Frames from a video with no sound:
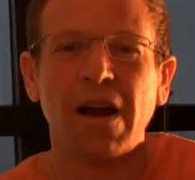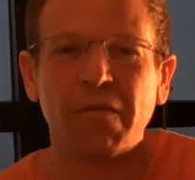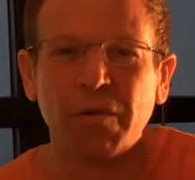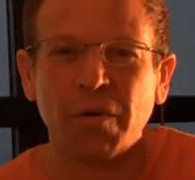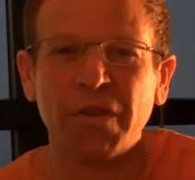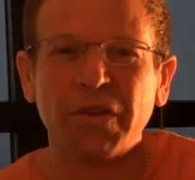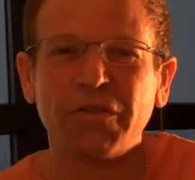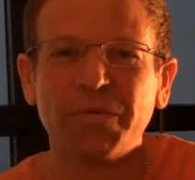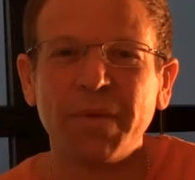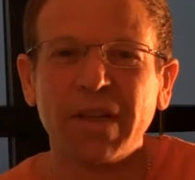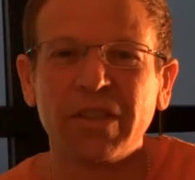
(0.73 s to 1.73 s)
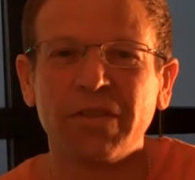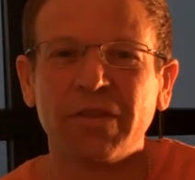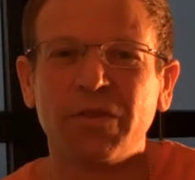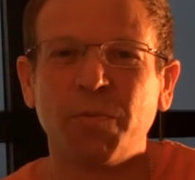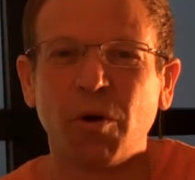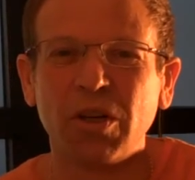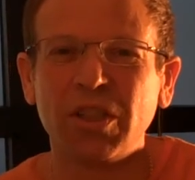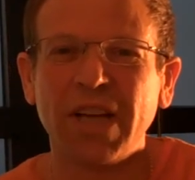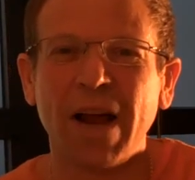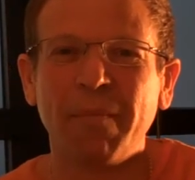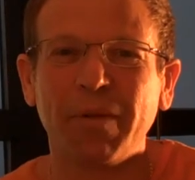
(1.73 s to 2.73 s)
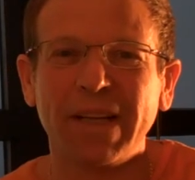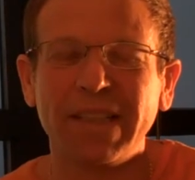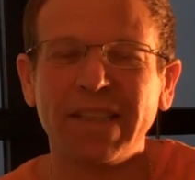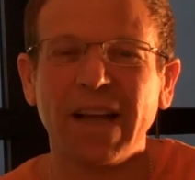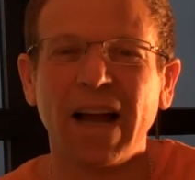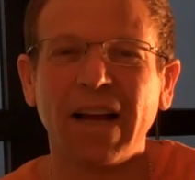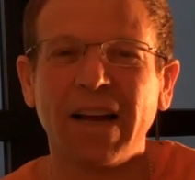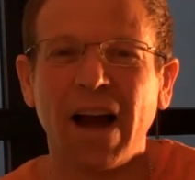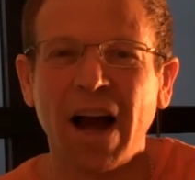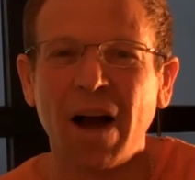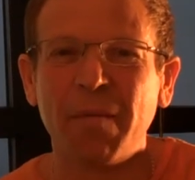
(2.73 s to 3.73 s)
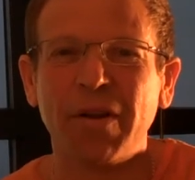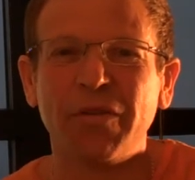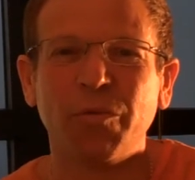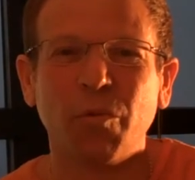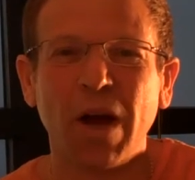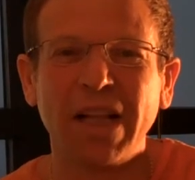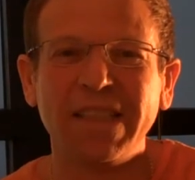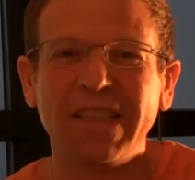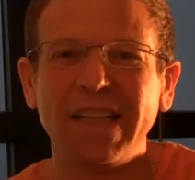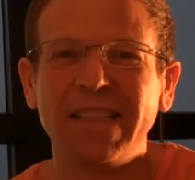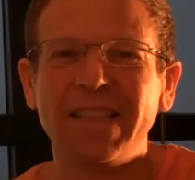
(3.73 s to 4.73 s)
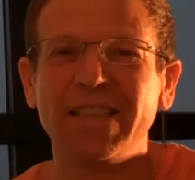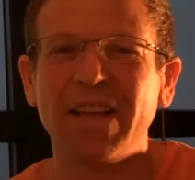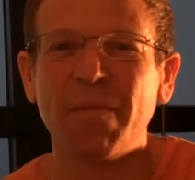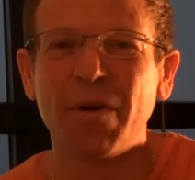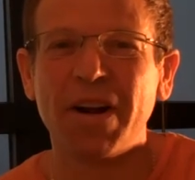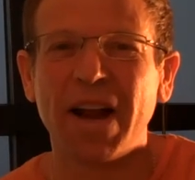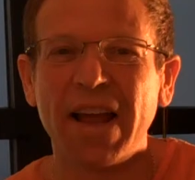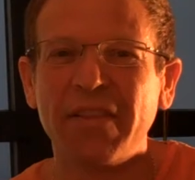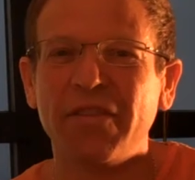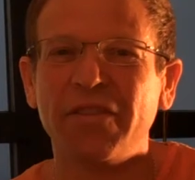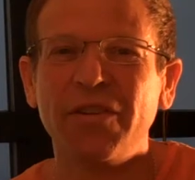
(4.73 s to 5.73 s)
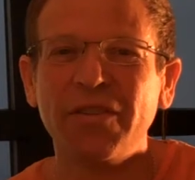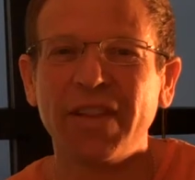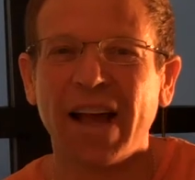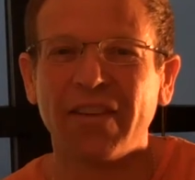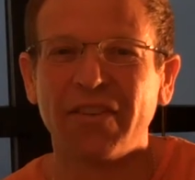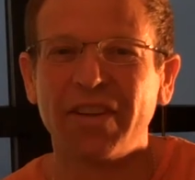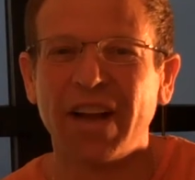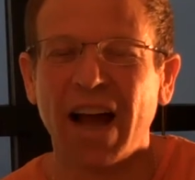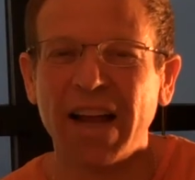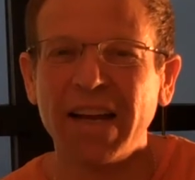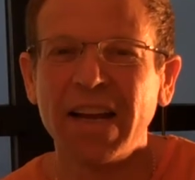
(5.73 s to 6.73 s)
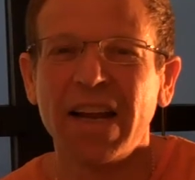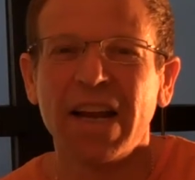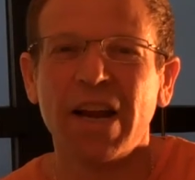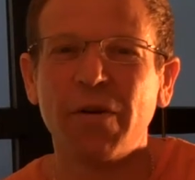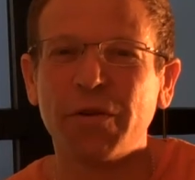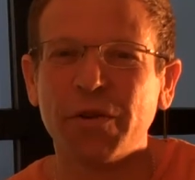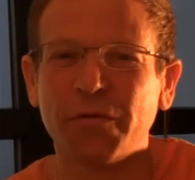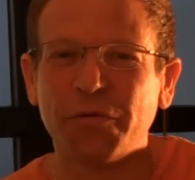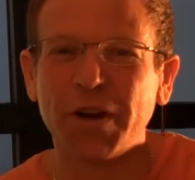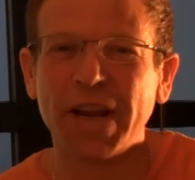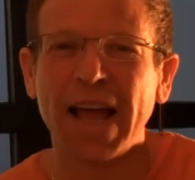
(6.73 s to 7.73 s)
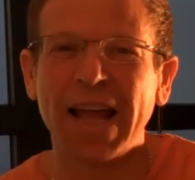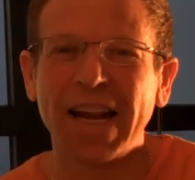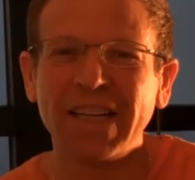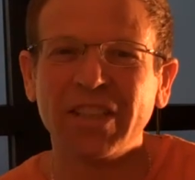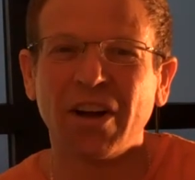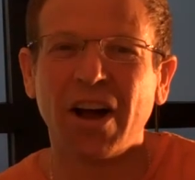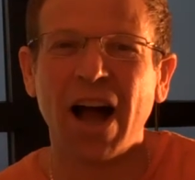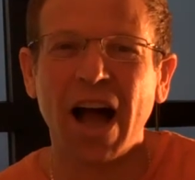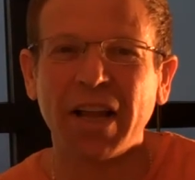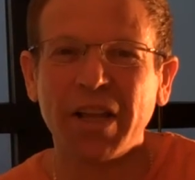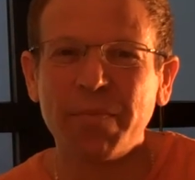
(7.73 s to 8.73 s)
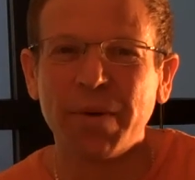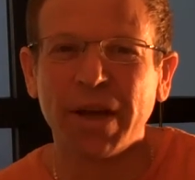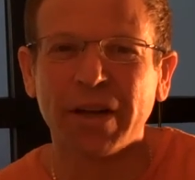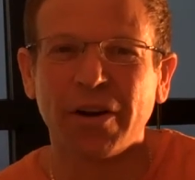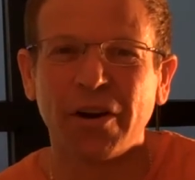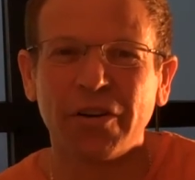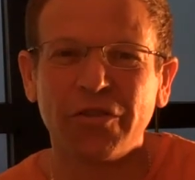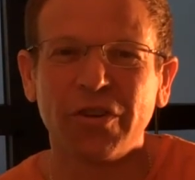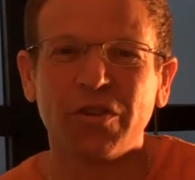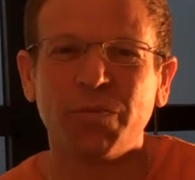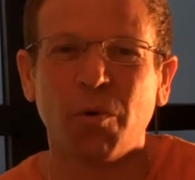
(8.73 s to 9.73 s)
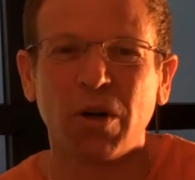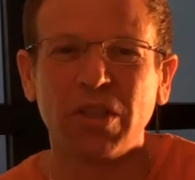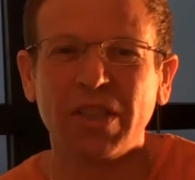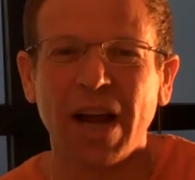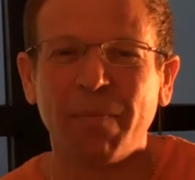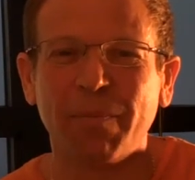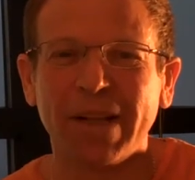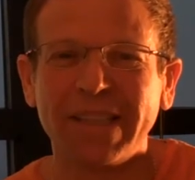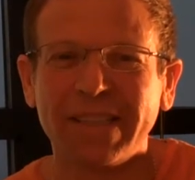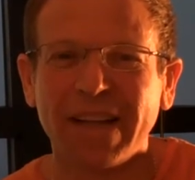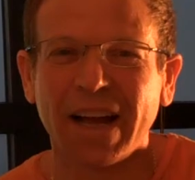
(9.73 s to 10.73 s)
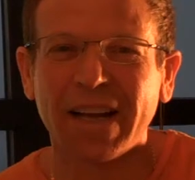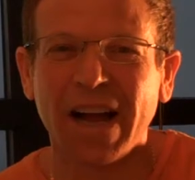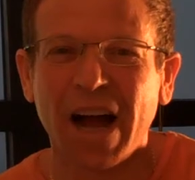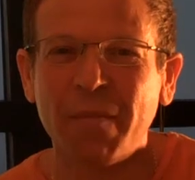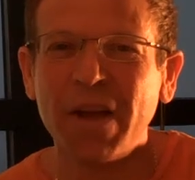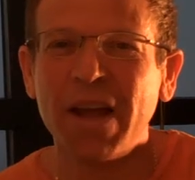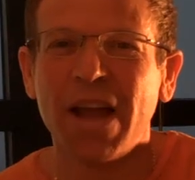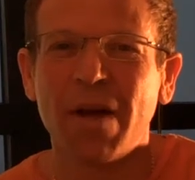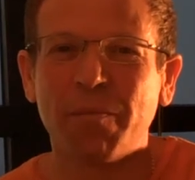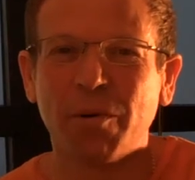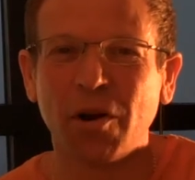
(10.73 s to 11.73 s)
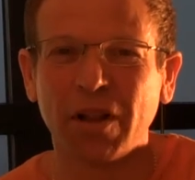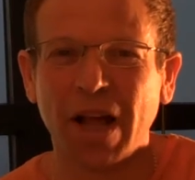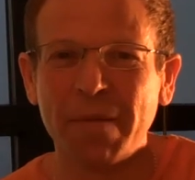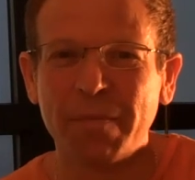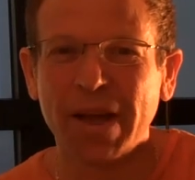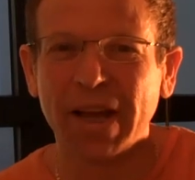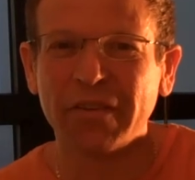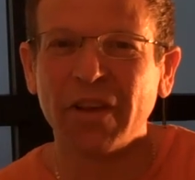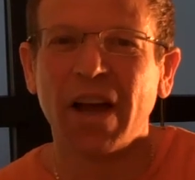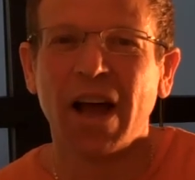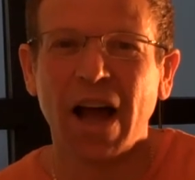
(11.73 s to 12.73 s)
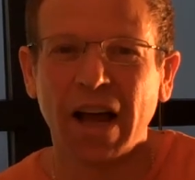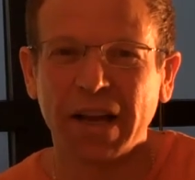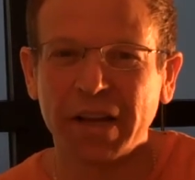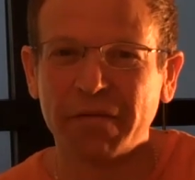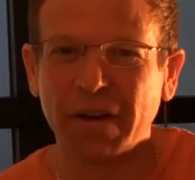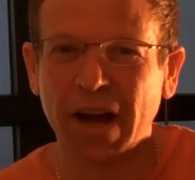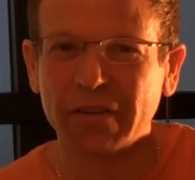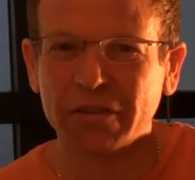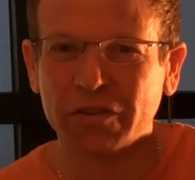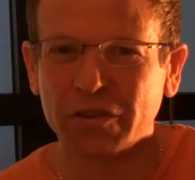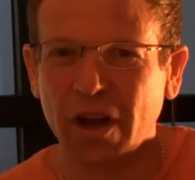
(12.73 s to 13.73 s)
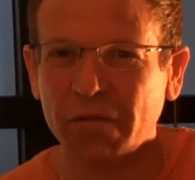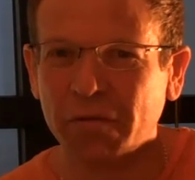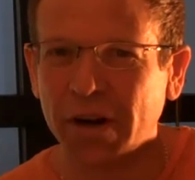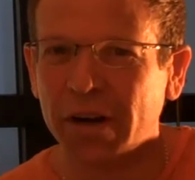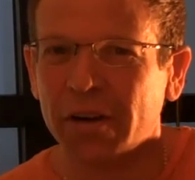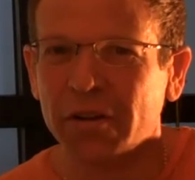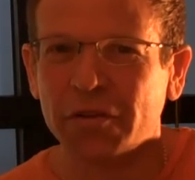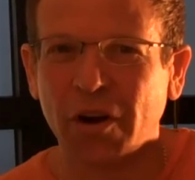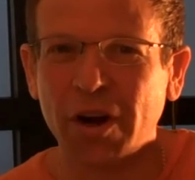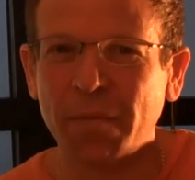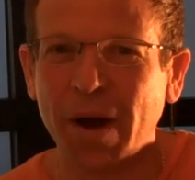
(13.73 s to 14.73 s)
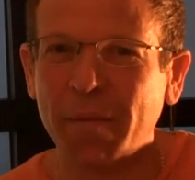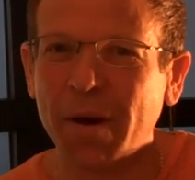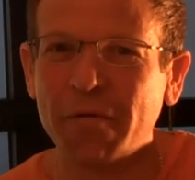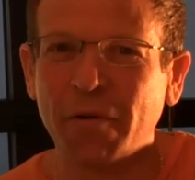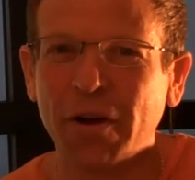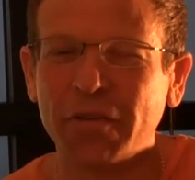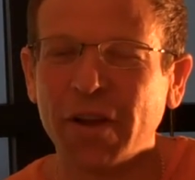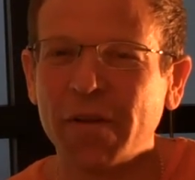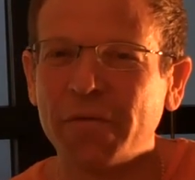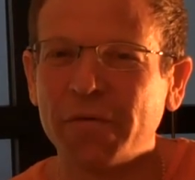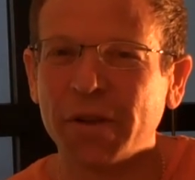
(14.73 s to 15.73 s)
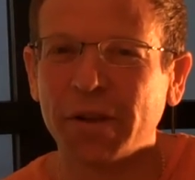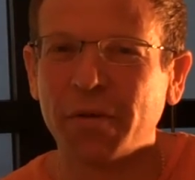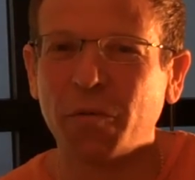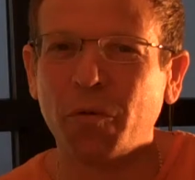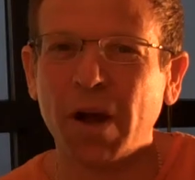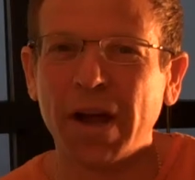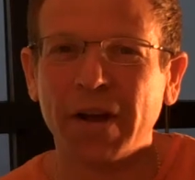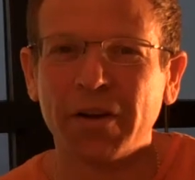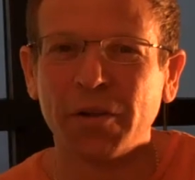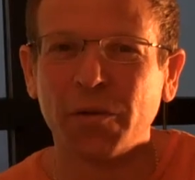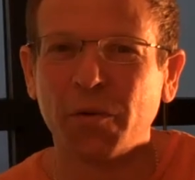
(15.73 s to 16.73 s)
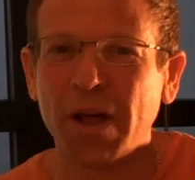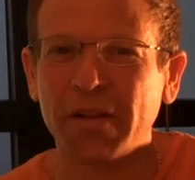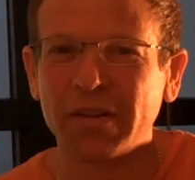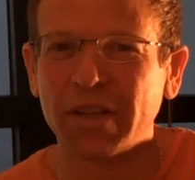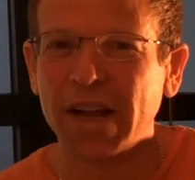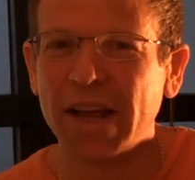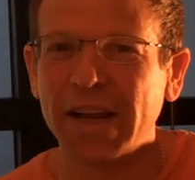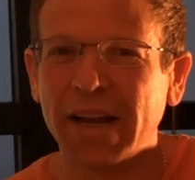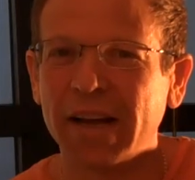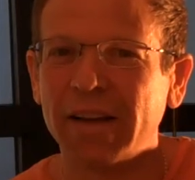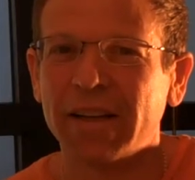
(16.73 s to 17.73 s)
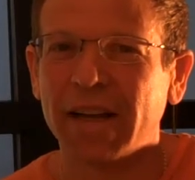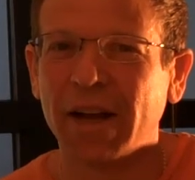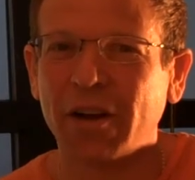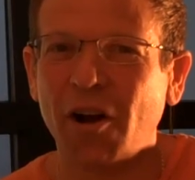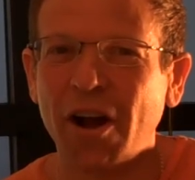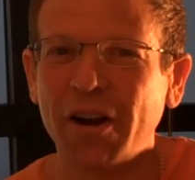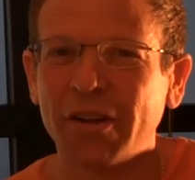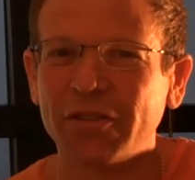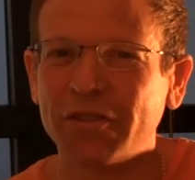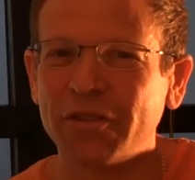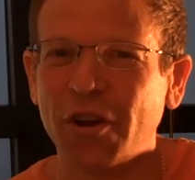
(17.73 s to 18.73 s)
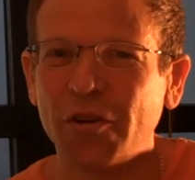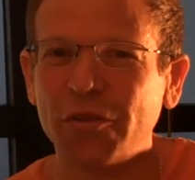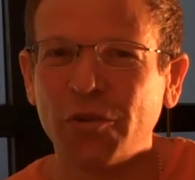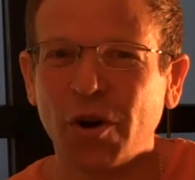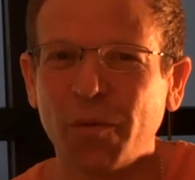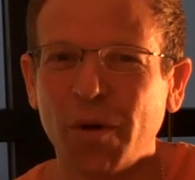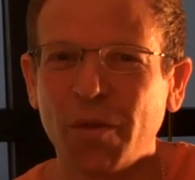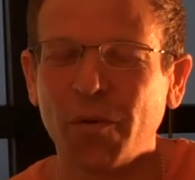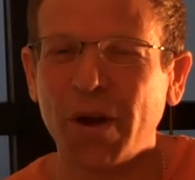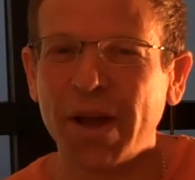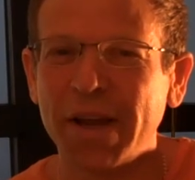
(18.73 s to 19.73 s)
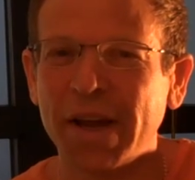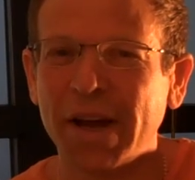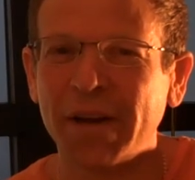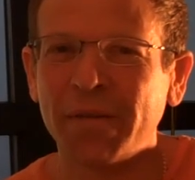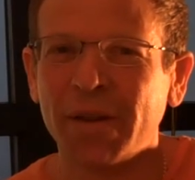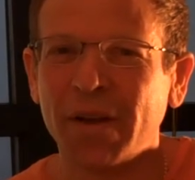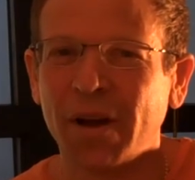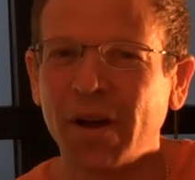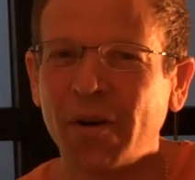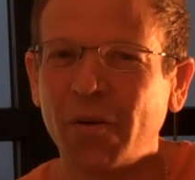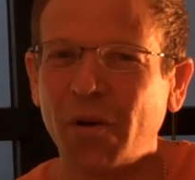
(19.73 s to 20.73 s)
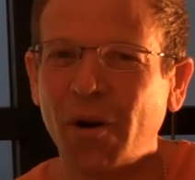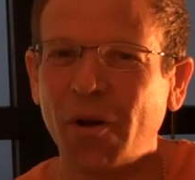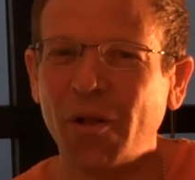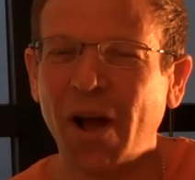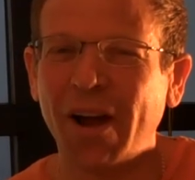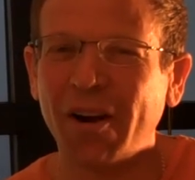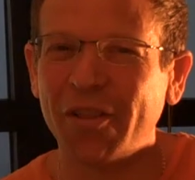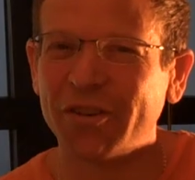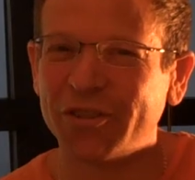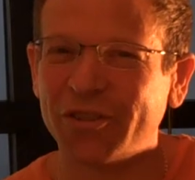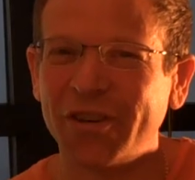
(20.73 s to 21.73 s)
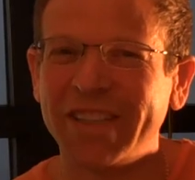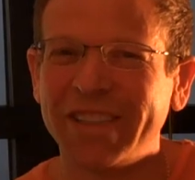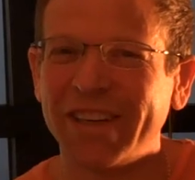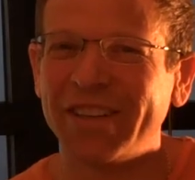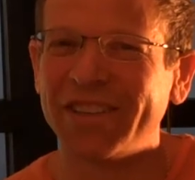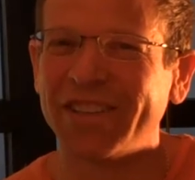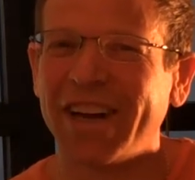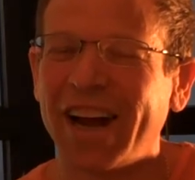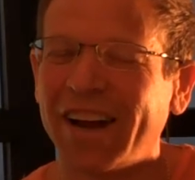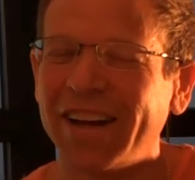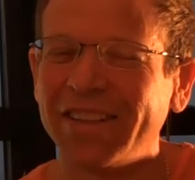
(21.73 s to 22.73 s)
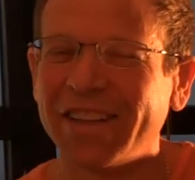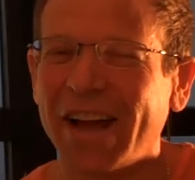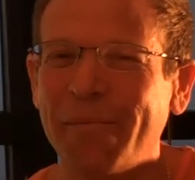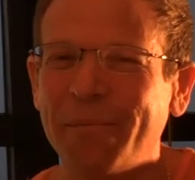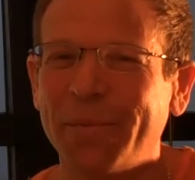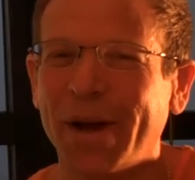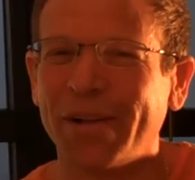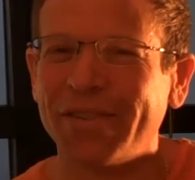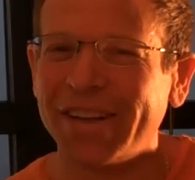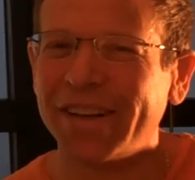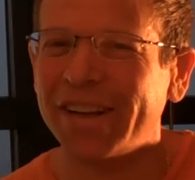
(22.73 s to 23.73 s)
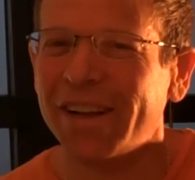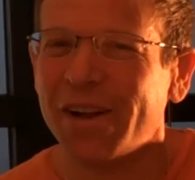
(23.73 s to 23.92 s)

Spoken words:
Hi everyone, this is Mitch at SportsChatPlace.com and it's Wednesday, December 9th, 2009, here with your free NHL hockey pick courtesy of SportsChatPlace.com and ProLine Picks Hockey Advisor Software. Sorry about my voice, I'm feeling way under the weather today. Got caught in a snowstorm on the way on the streets here in Chicago. I just got belted.